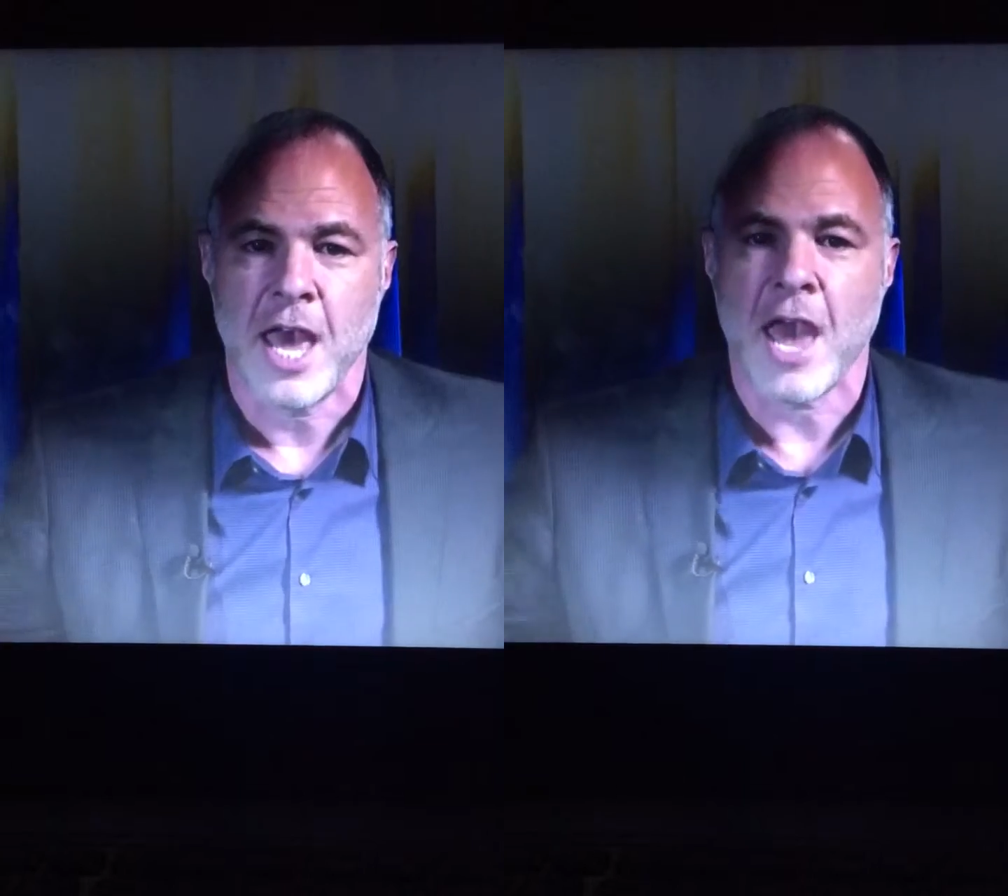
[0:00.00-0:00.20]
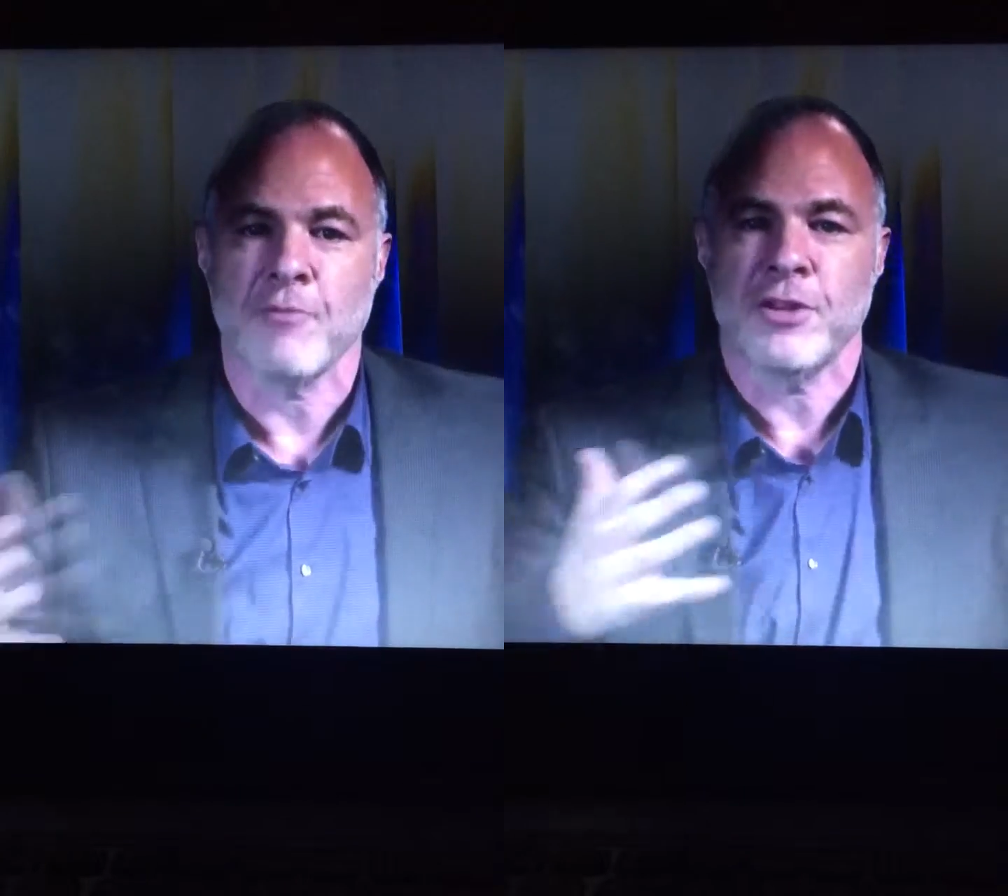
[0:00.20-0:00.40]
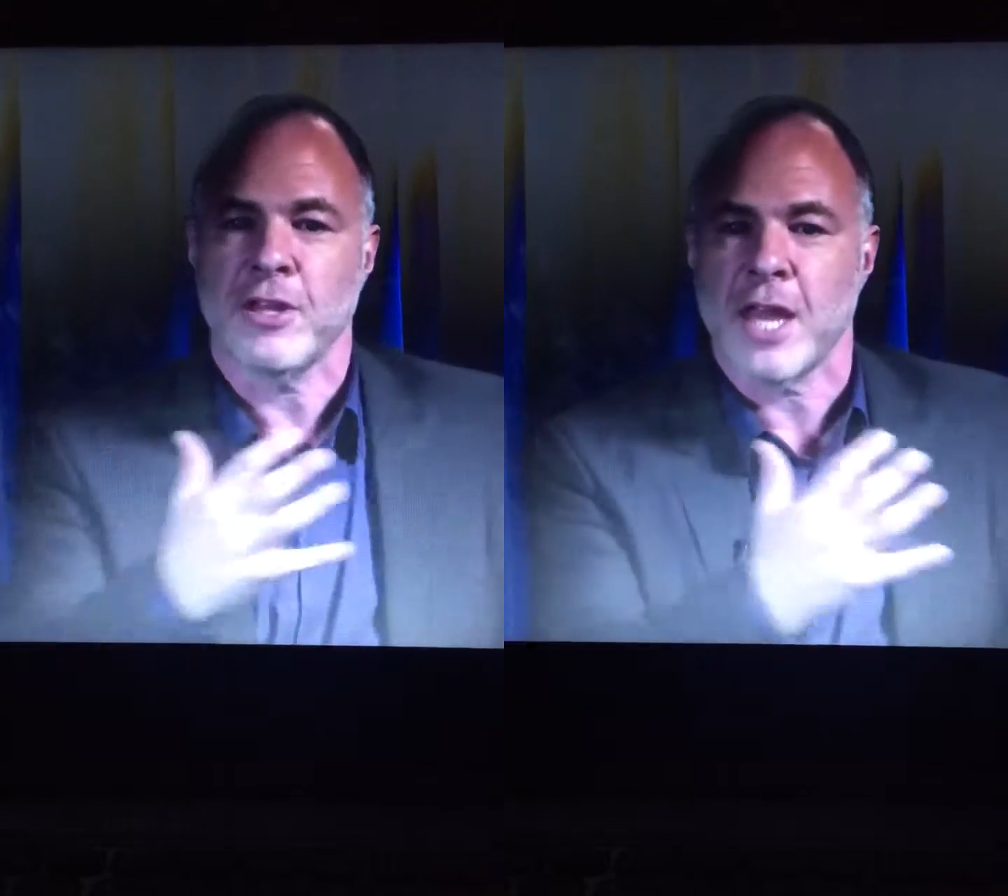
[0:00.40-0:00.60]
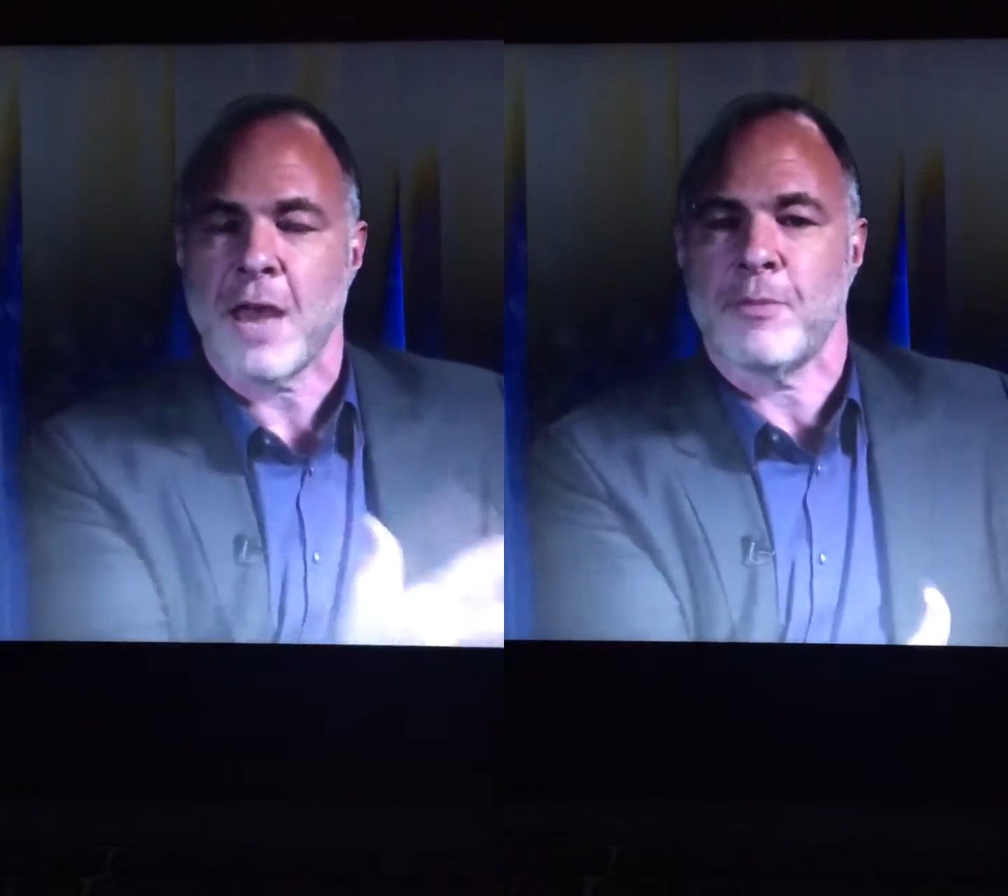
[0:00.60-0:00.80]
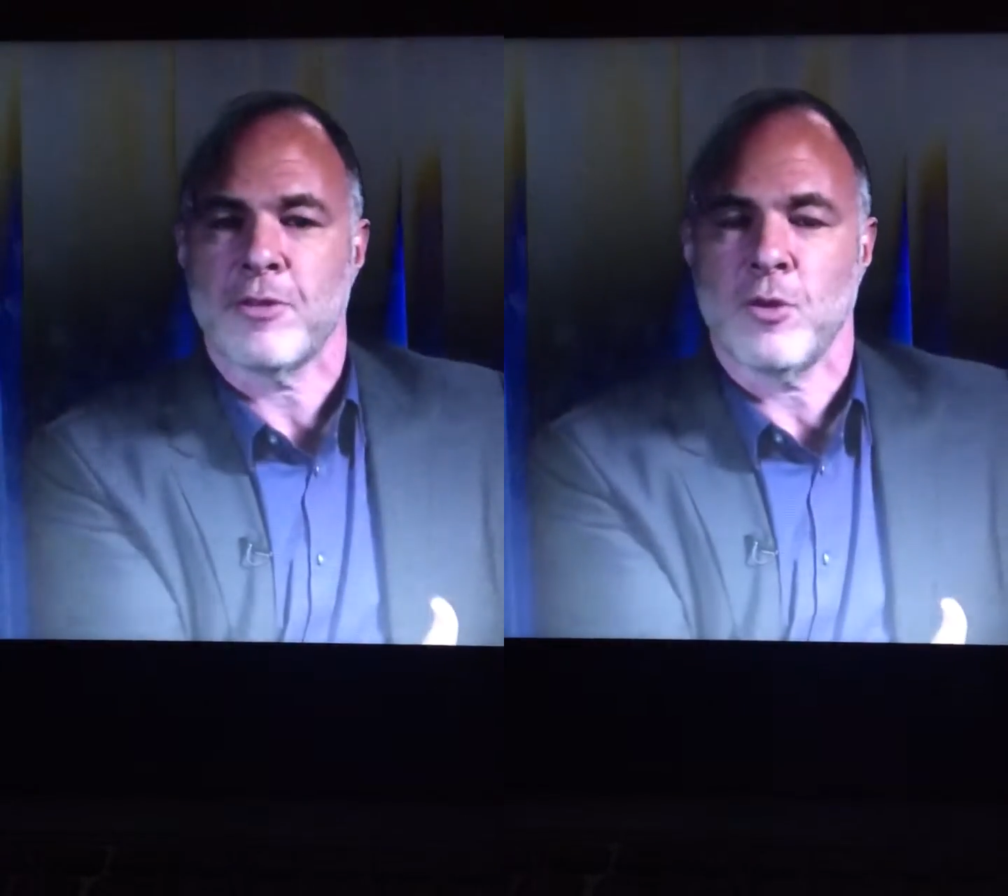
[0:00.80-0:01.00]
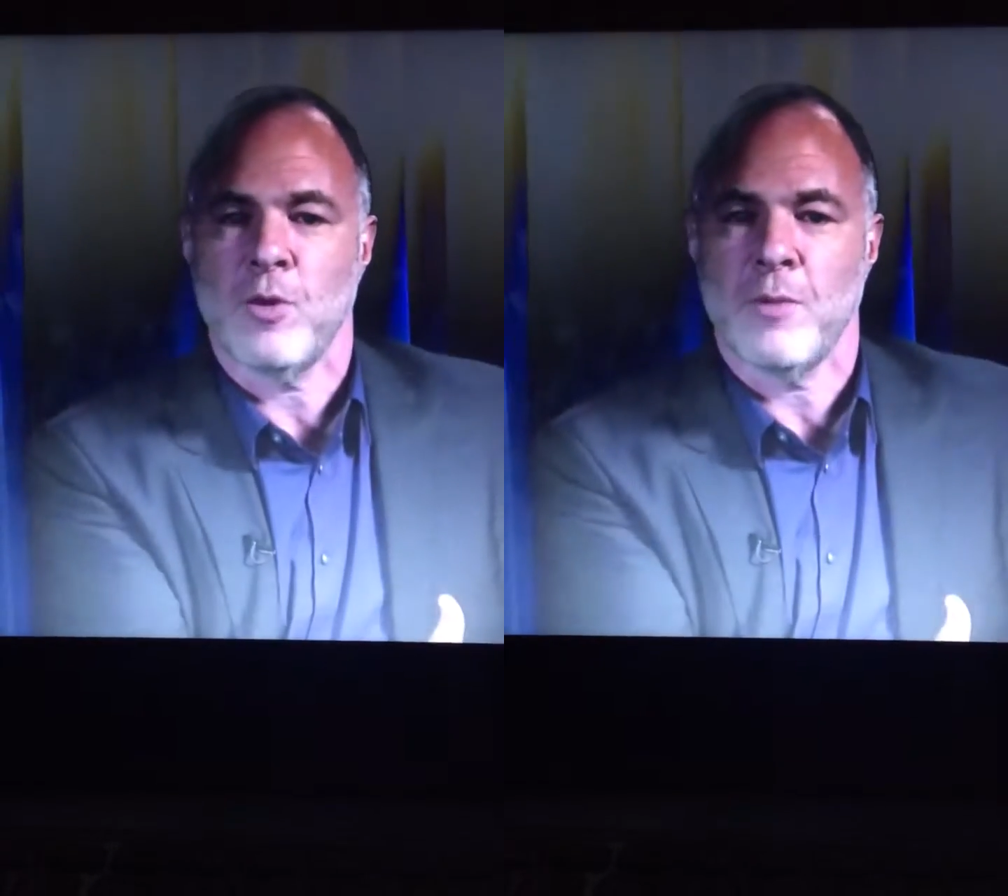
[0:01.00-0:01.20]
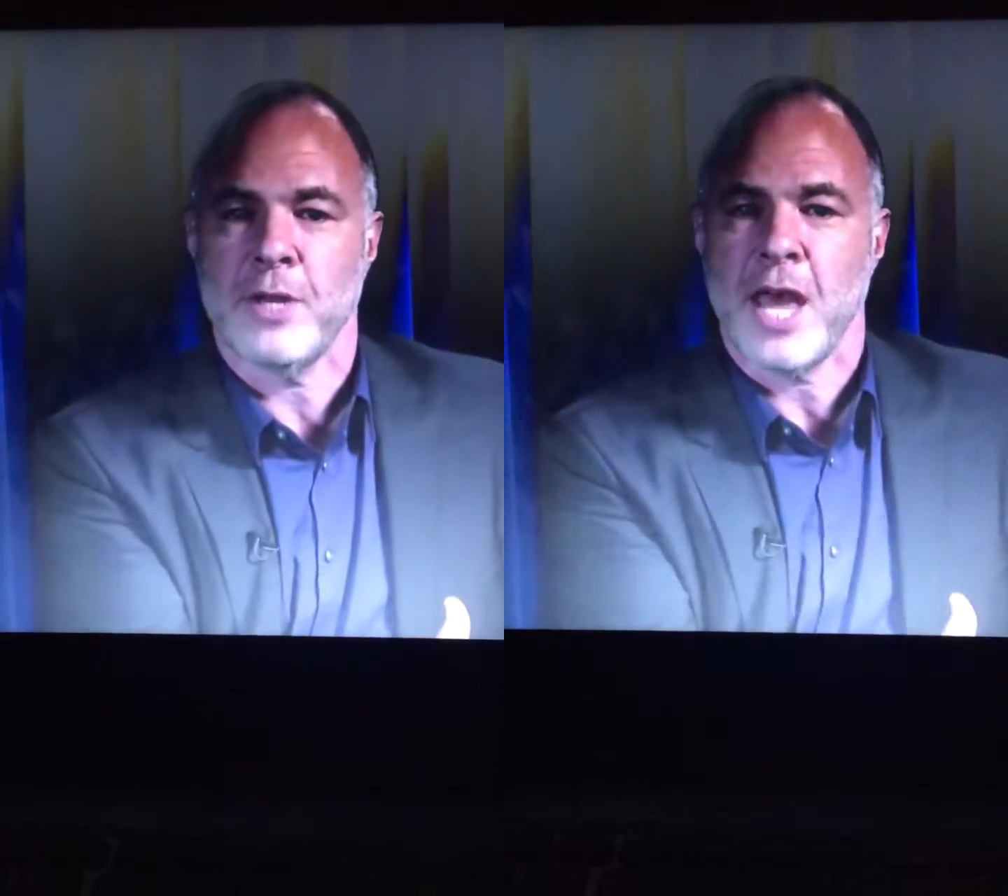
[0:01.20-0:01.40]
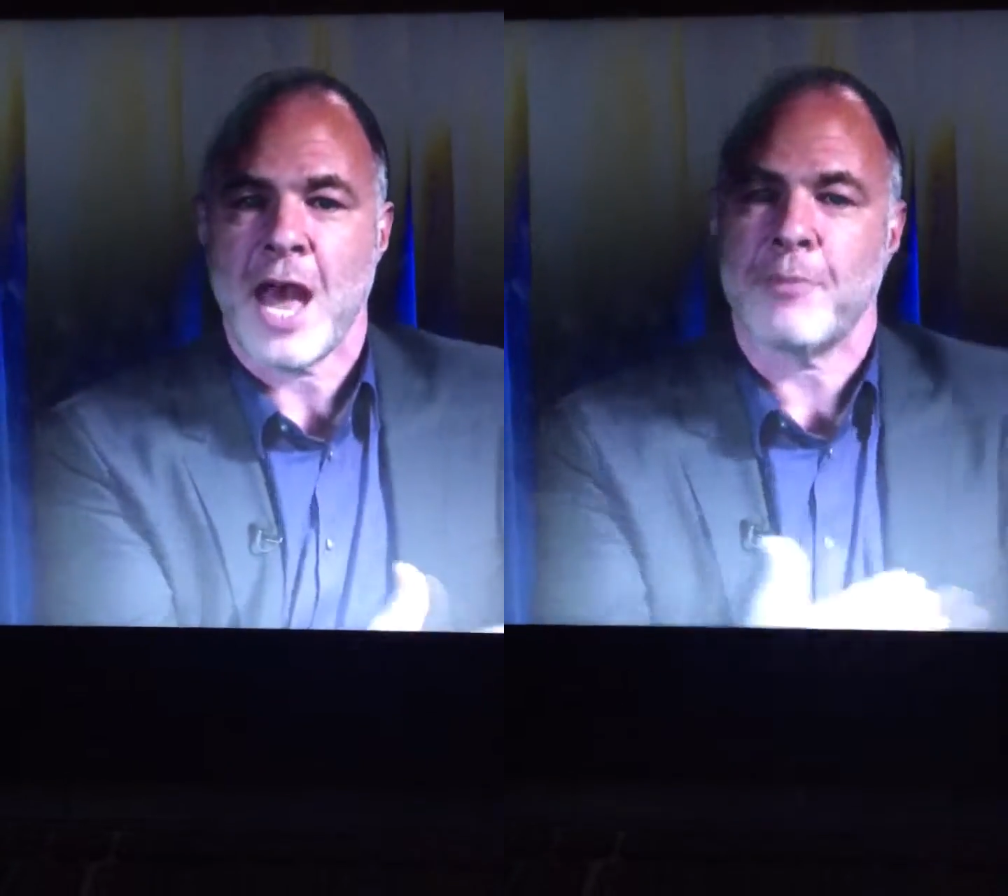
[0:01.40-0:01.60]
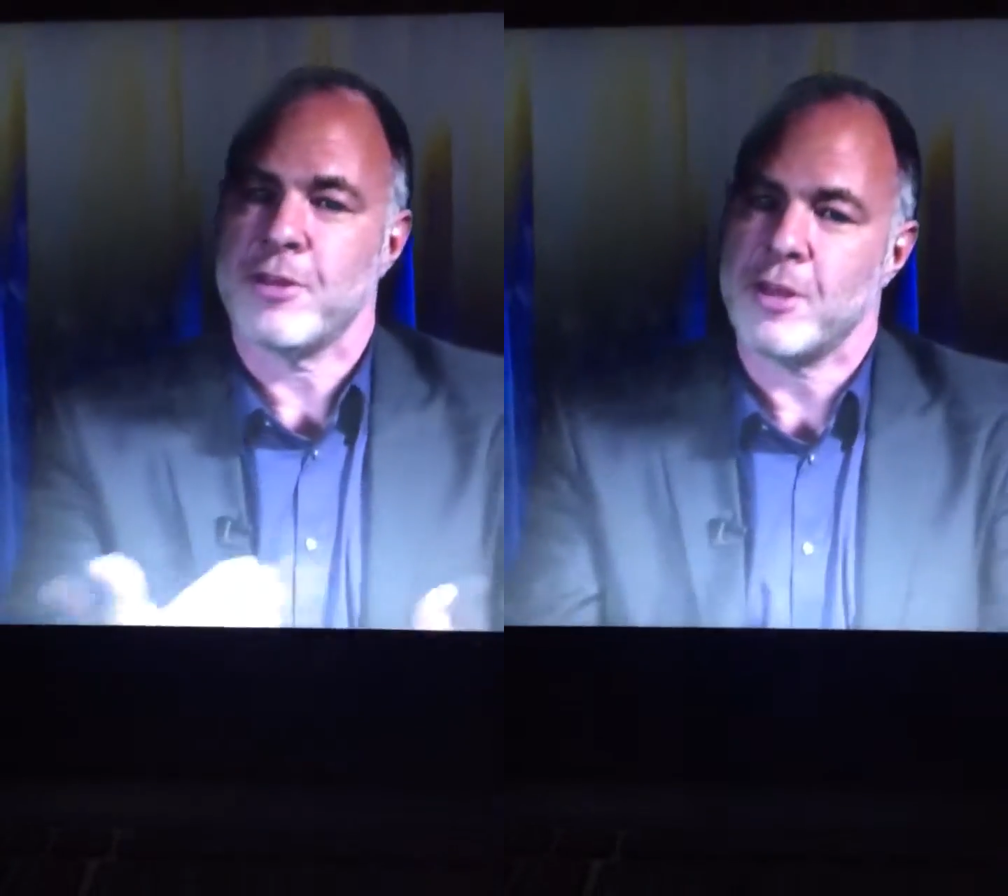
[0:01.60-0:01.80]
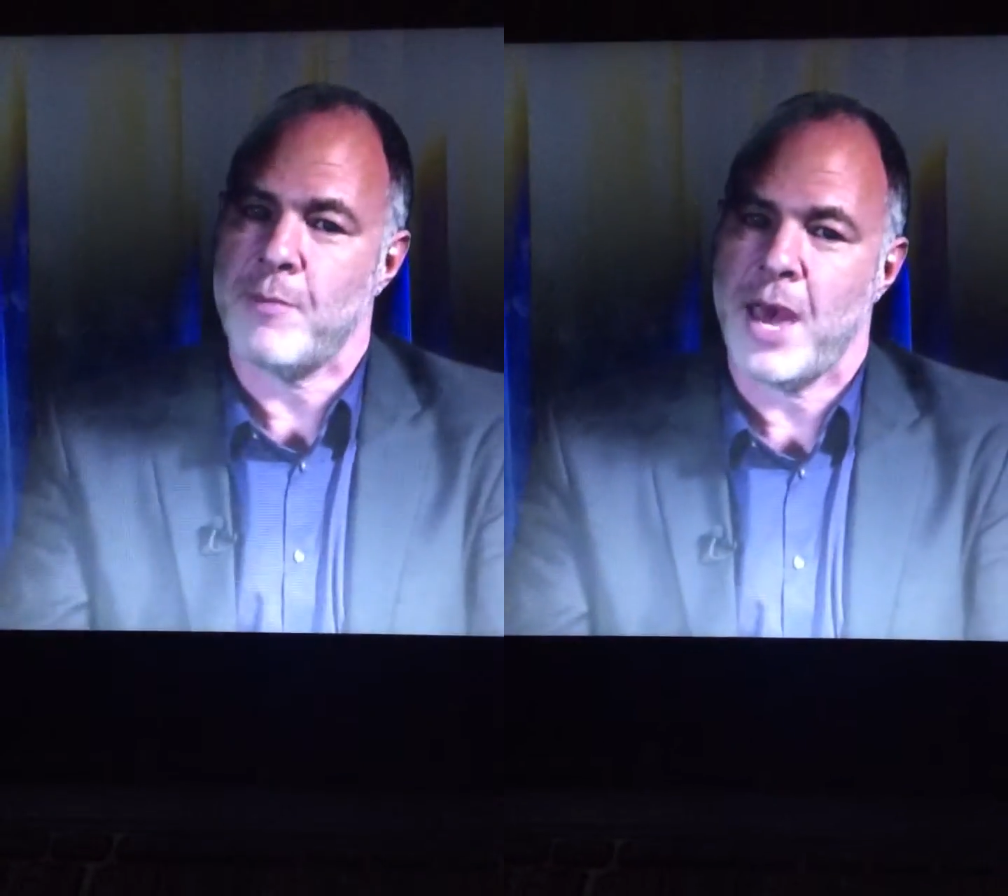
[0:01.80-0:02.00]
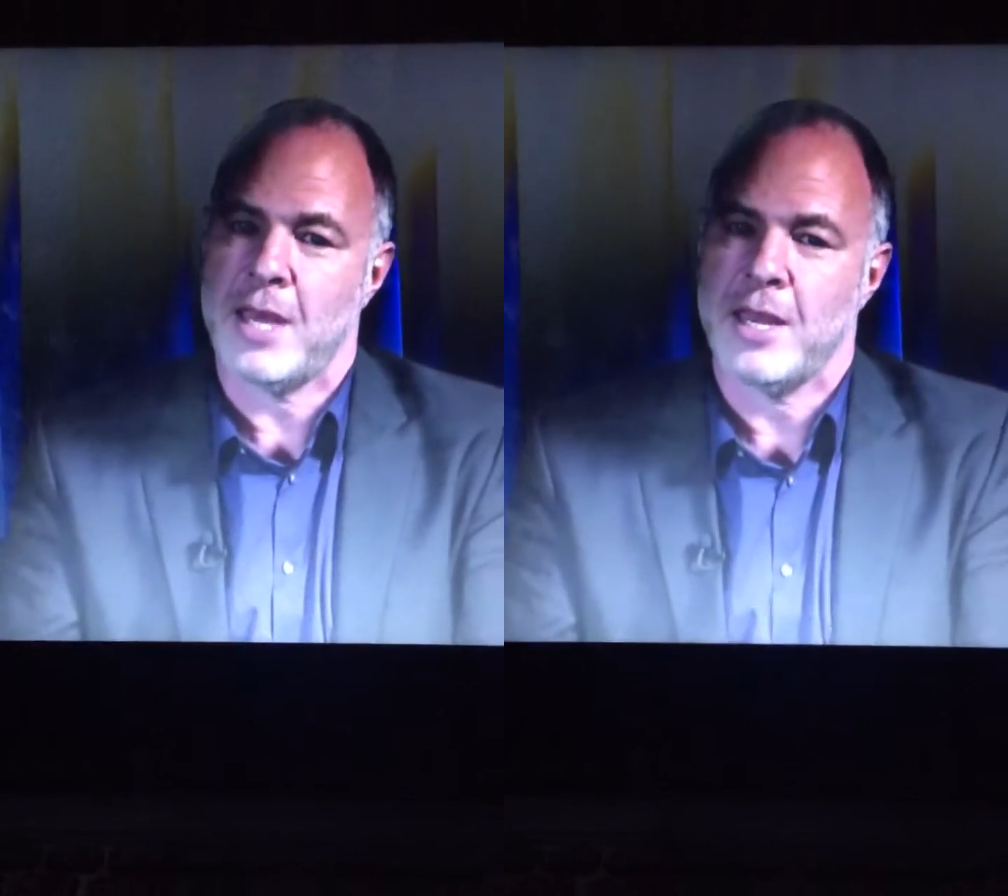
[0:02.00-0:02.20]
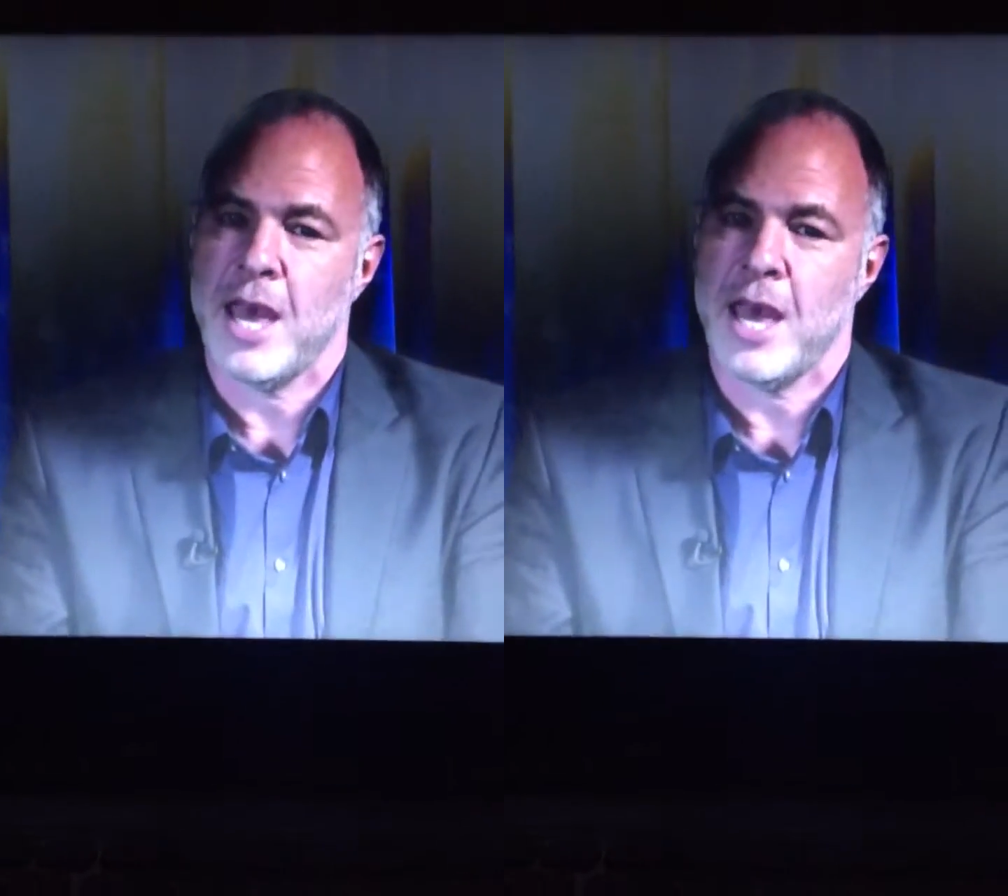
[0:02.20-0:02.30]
Everything that happens to women happens to men.